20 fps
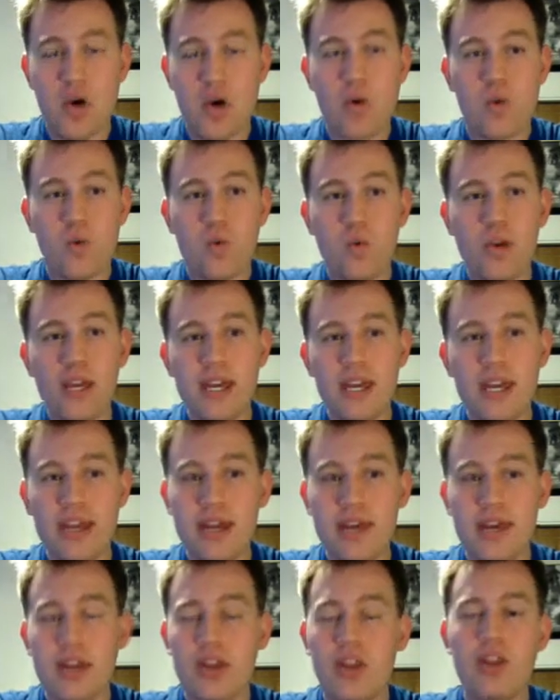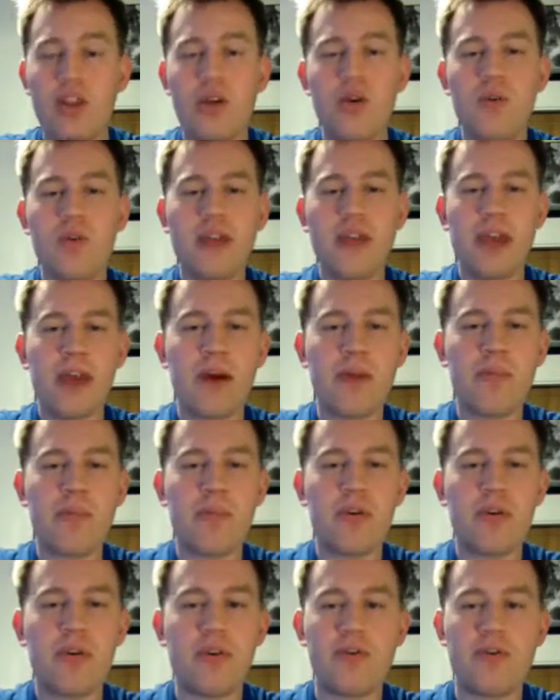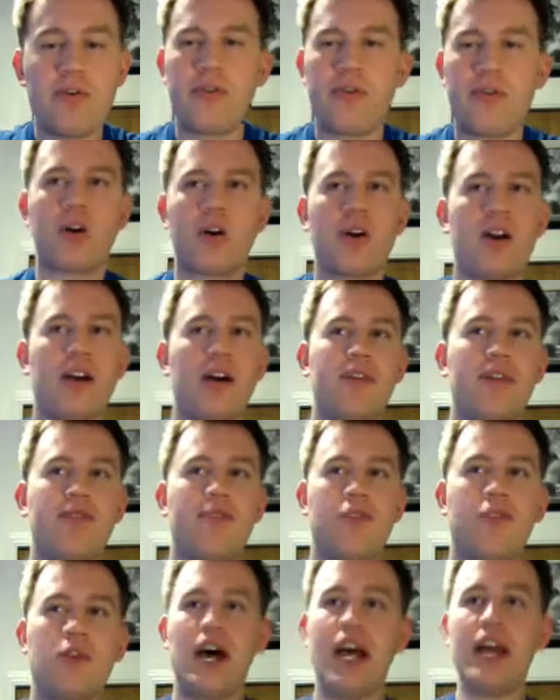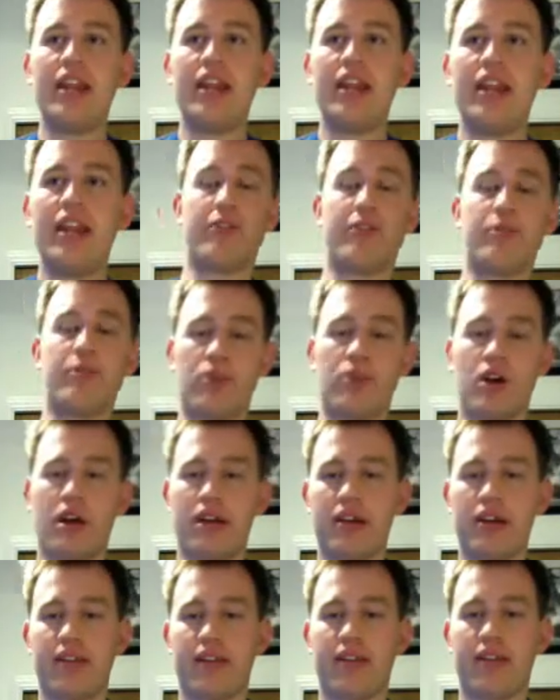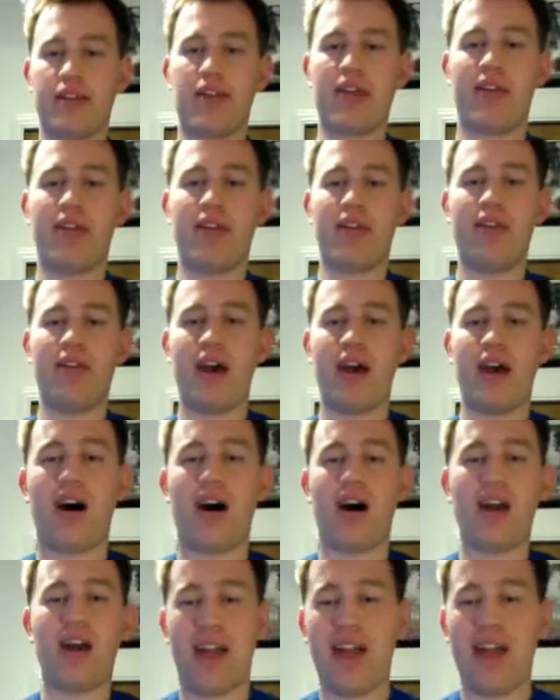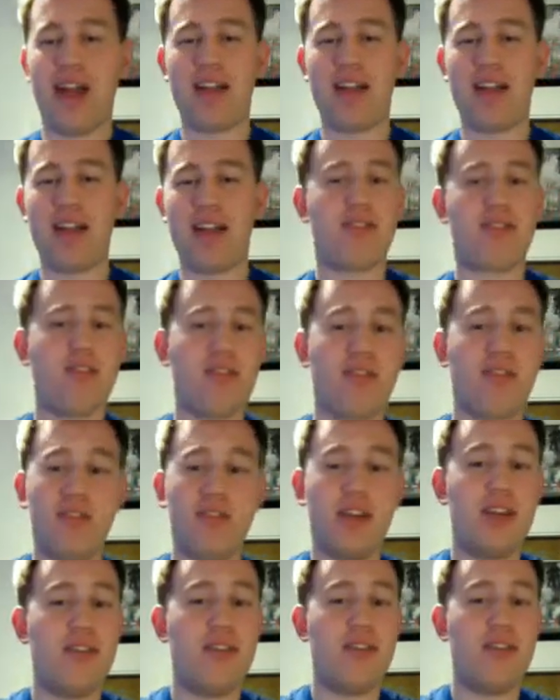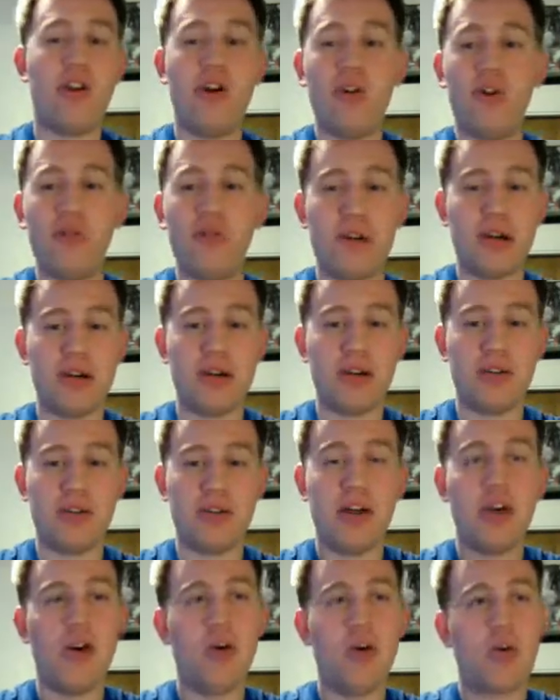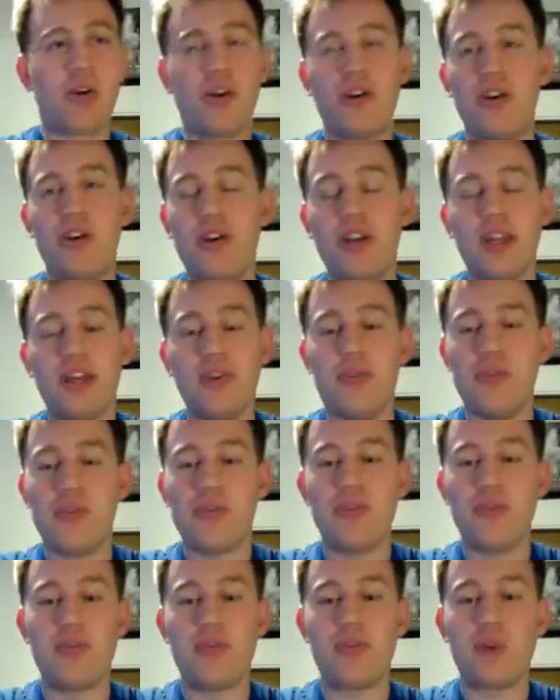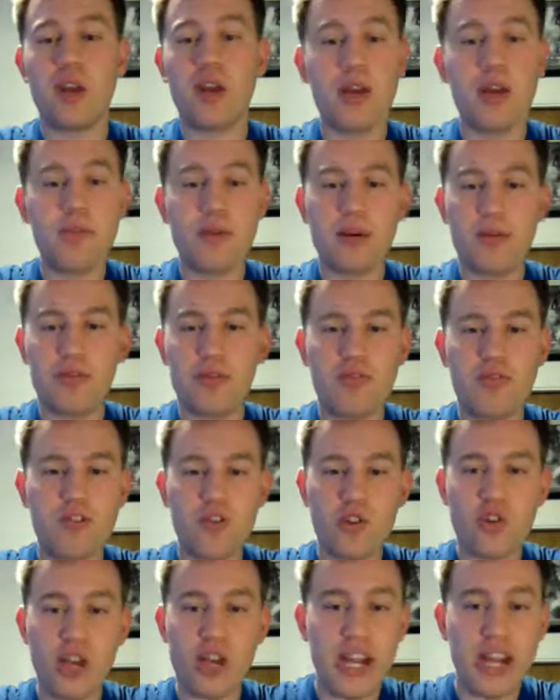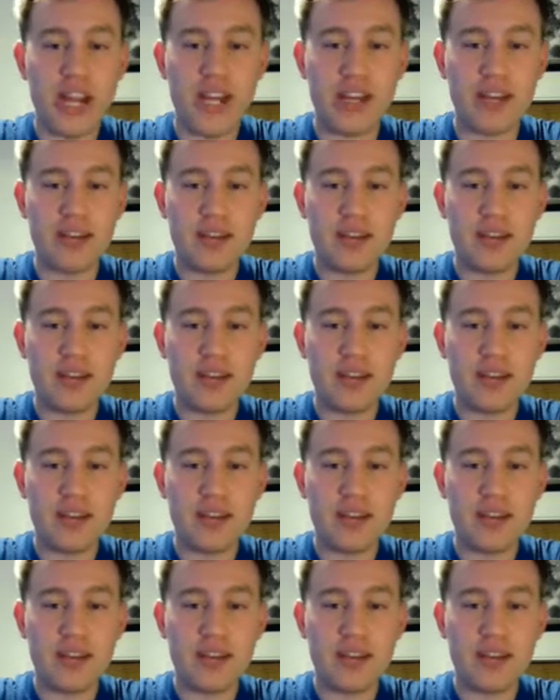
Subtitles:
We use hemp for a variety of different products that our ancestors didn't even know about or couldn't even dream of creating.